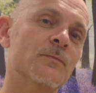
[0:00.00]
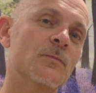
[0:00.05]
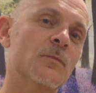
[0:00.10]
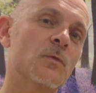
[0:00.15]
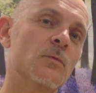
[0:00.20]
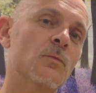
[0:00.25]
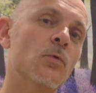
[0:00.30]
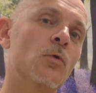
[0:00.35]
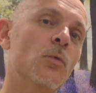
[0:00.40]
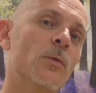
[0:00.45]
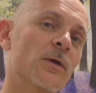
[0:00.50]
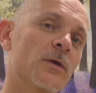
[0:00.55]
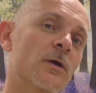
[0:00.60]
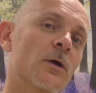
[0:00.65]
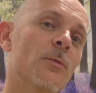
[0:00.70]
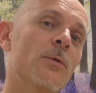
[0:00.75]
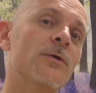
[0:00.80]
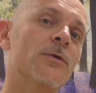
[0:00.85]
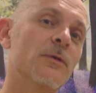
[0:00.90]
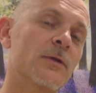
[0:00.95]
the more we
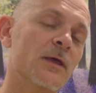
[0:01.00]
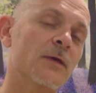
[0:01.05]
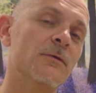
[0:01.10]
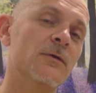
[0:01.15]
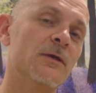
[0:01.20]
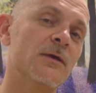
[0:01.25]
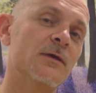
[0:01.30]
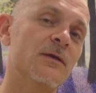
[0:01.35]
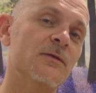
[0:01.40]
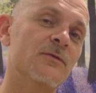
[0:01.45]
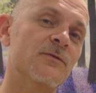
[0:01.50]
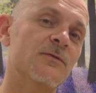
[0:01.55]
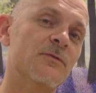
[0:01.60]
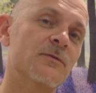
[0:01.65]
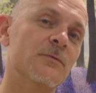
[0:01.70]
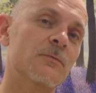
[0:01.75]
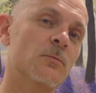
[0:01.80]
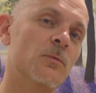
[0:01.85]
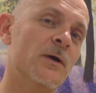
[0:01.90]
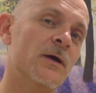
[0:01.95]
go on our
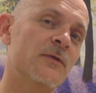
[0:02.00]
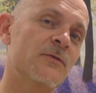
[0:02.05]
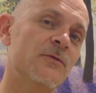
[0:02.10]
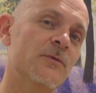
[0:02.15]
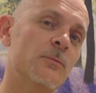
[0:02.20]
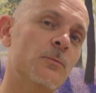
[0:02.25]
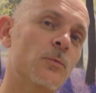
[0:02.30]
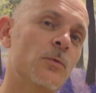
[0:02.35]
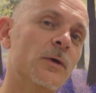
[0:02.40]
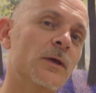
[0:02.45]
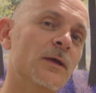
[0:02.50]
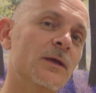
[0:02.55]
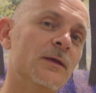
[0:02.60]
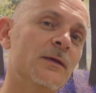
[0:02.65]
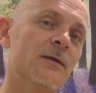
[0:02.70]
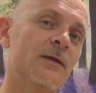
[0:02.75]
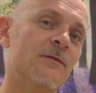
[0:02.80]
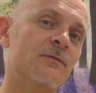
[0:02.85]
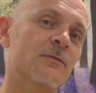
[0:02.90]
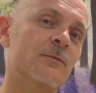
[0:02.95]
years. Why should
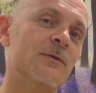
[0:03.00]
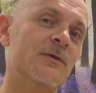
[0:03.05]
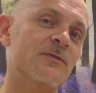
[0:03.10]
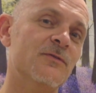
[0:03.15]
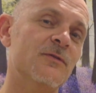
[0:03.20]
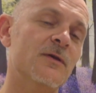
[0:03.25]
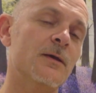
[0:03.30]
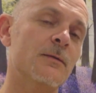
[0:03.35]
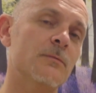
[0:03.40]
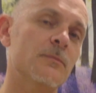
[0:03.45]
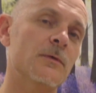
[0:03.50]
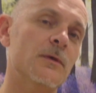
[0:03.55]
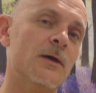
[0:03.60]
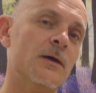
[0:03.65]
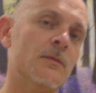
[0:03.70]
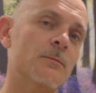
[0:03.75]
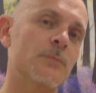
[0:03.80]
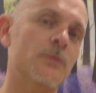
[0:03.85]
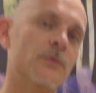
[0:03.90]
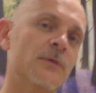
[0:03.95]
we have to accept that
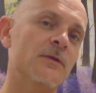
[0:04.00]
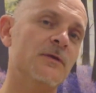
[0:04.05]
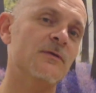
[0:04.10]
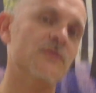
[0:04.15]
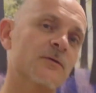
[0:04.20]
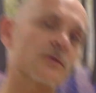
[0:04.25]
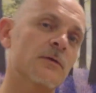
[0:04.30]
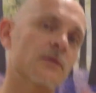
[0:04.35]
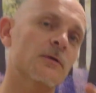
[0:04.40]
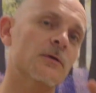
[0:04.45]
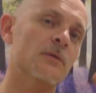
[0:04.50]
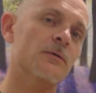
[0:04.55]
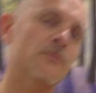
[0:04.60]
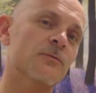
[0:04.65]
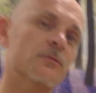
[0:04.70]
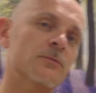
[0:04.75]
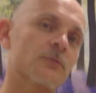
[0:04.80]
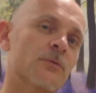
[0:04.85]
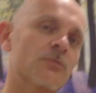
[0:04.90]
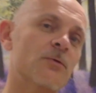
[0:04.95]
our body is going to go
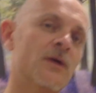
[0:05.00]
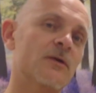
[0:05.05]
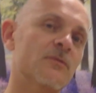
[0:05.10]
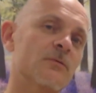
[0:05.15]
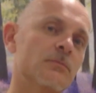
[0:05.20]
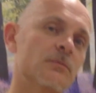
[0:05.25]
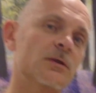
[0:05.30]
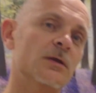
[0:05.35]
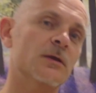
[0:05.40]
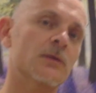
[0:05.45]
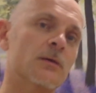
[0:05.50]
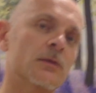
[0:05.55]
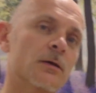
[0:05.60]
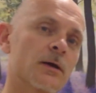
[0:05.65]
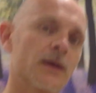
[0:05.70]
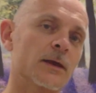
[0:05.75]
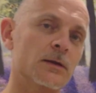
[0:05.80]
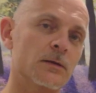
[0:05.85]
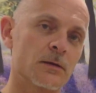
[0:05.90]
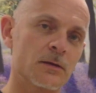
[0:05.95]
through a gradual
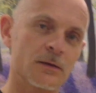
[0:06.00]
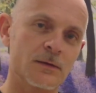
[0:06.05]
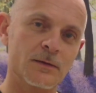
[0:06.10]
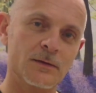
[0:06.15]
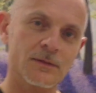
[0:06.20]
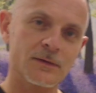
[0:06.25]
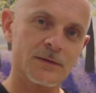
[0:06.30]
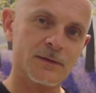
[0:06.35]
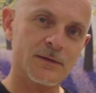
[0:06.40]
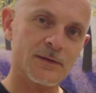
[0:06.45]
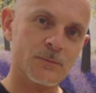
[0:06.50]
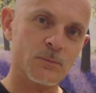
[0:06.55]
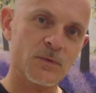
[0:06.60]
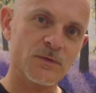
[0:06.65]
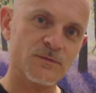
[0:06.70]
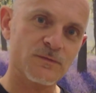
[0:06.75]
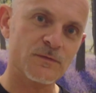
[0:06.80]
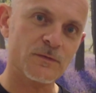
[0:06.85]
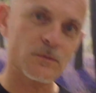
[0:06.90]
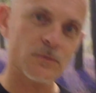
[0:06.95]
decline and we
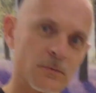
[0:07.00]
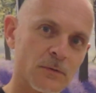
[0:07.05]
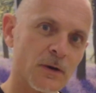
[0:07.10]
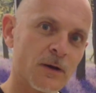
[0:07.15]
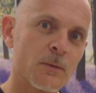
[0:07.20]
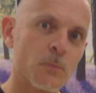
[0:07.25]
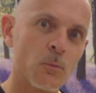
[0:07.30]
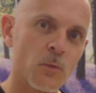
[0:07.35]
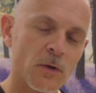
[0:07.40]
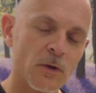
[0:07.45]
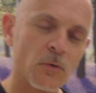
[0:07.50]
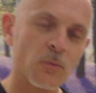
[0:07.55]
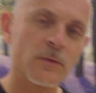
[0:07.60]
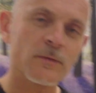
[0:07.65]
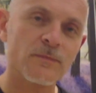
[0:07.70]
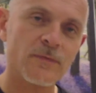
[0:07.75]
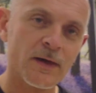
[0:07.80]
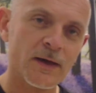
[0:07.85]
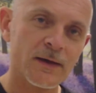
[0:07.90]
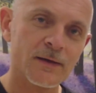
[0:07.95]
feel unwell
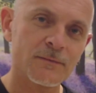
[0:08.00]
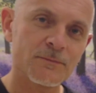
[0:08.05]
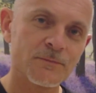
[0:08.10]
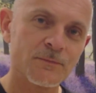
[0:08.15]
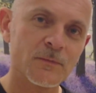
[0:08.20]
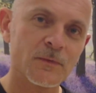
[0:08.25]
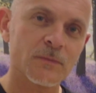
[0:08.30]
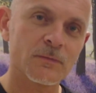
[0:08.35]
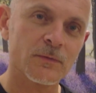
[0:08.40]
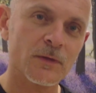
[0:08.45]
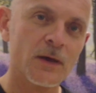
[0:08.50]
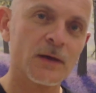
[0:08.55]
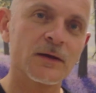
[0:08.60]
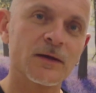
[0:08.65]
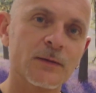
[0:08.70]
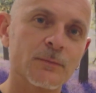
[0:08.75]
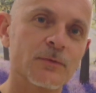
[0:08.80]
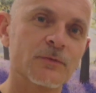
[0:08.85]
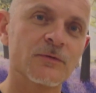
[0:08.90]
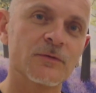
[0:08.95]
with that and
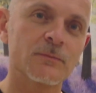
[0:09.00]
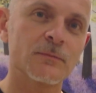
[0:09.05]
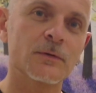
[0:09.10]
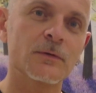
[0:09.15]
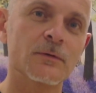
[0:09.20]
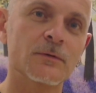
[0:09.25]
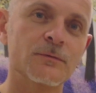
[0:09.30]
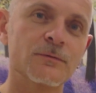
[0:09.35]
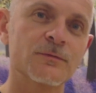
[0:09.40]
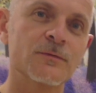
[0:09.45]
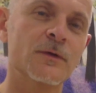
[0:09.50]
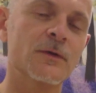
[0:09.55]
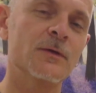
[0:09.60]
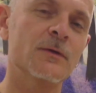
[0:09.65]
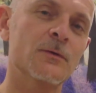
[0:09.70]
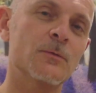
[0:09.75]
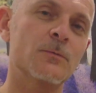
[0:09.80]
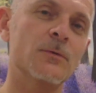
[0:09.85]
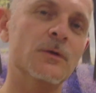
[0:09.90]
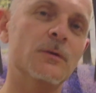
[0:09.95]
unable to move?
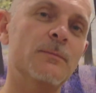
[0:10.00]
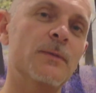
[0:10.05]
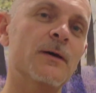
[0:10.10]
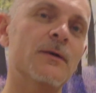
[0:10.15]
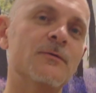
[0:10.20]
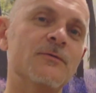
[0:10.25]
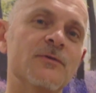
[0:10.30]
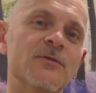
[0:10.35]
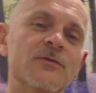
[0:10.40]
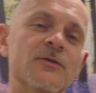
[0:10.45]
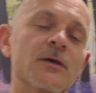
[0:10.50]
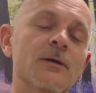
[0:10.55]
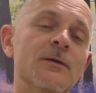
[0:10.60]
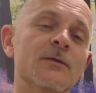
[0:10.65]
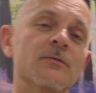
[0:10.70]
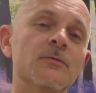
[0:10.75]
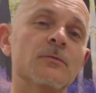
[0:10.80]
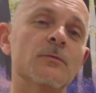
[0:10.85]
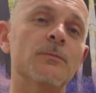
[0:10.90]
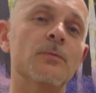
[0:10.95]
What about just
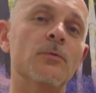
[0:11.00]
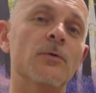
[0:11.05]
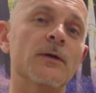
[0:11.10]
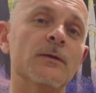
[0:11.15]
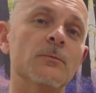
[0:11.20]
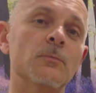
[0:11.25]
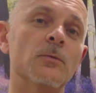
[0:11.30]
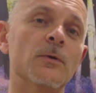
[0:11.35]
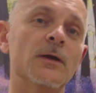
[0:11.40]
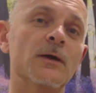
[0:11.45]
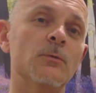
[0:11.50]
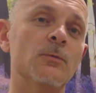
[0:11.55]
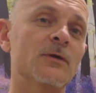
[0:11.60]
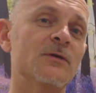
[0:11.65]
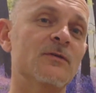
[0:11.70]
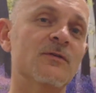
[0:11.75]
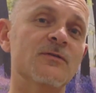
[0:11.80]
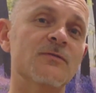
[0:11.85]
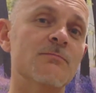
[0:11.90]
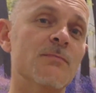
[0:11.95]
going to a point where we
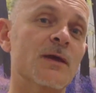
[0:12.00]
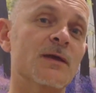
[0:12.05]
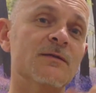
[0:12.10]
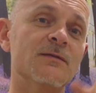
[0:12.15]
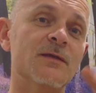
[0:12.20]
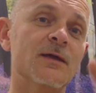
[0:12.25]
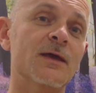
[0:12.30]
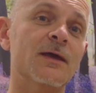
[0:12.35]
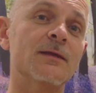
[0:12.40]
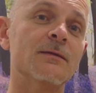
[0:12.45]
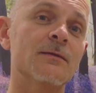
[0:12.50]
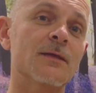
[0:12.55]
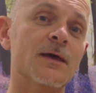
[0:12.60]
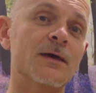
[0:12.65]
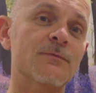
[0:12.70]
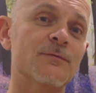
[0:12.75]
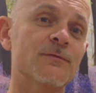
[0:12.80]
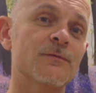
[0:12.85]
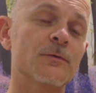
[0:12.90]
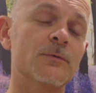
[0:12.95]
just maintain
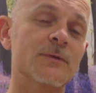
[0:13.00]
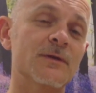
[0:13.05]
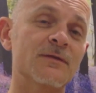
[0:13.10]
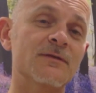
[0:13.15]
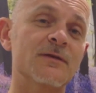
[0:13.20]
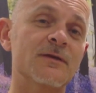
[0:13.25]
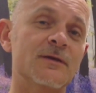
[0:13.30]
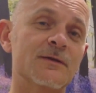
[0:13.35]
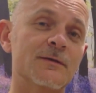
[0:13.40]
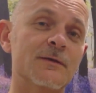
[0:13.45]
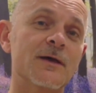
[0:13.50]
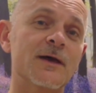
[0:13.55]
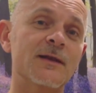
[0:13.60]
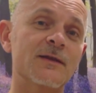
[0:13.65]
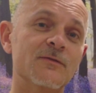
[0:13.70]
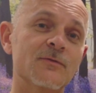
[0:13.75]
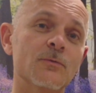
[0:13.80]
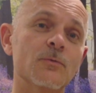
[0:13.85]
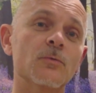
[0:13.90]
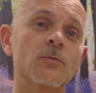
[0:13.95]
that fluidity and
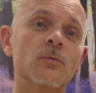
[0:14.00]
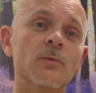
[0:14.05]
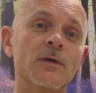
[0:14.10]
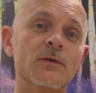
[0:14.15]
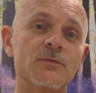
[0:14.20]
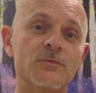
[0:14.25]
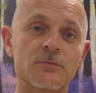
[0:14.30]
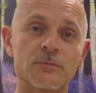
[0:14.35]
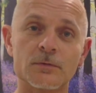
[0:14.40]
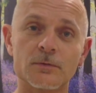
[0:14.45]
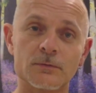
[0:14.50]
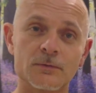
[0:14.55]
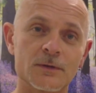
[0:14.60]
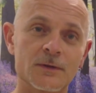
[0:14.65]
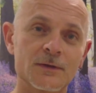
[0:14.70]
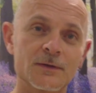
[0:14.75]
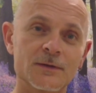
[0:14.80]
lightness all the way through